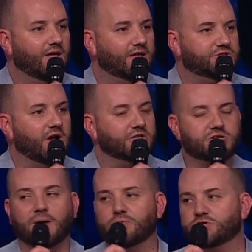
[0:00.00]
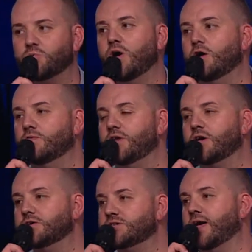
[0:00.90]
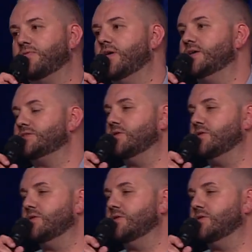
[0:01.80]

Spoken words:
and John chapter 12, and it goes like this.